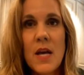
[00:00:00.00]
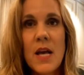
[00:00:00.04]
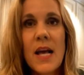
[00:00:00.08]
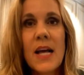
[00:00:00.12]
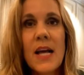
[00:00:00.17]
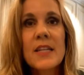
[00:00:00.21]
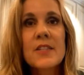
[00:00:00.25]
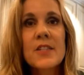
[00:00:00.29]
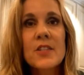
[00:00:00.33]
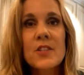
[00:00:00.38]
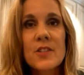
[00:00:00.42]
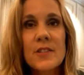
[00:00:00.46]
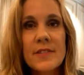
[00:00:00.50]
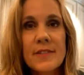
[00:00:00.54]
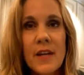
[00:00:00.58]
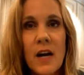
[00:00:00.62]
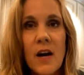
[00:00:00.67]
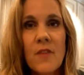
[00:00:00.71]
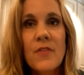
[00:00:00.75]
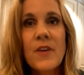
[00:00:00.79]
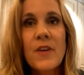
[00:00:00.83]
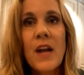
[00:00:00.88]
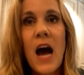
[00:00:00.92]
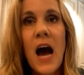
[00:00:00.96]
and get
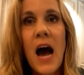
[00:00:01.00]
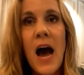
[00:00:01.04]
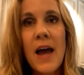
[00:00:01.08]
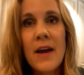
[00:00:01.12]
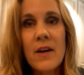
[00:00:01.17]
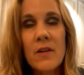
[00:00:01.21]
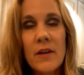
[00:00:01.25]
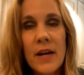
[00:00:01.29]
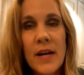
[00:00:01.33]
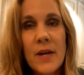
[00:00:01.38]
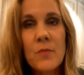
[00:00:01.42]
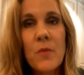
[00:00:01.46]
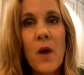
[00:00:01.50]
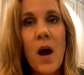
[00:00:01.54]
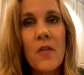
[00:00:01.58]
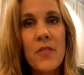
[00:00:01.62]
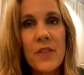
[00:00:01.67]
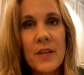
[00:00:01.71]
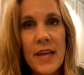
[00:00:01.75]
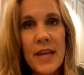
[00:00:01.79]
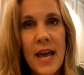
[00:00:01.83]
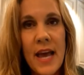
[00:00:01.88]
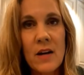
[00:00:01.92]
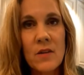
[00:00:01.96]
yourself an IRA Roth
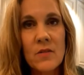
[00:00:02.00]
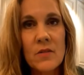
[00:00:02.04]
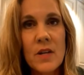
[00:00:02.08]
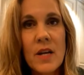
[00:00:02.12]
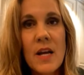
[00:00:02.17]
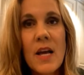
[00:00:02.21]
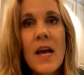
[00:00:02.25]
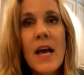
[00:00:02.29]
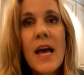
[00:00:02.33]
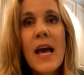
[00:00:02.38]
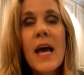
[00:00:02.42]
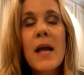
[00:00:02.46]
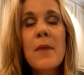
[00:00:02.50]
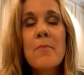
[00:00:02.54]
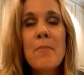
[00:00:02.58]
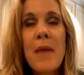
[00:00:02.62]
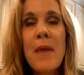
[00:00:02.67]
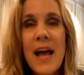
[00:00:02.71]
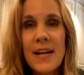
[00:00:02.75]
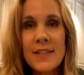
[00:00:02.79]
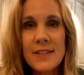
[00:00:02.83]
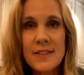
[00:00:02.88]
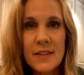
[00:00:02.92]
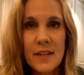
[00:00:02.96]
account and
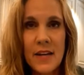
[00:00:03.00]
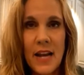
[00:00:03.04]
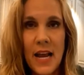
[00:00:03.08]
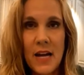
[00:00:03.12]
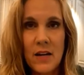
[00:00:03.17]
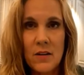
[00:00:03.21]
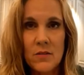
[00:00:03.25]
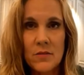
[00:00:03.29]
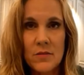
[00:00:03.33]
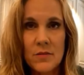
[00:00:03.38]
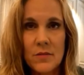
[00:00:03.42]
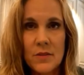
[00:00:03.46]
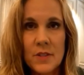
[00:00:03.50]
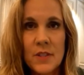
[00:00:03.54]
max it out.